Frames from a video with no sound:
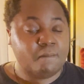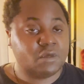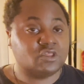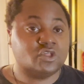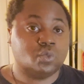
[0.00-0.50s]

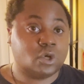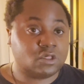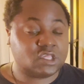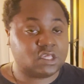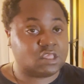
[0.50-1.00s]
But you will
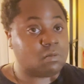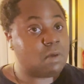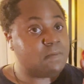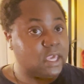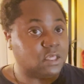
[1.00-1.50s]
see some
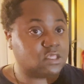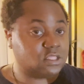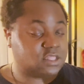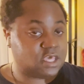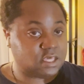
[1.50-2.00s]

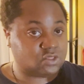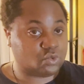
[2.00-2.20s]
amazing things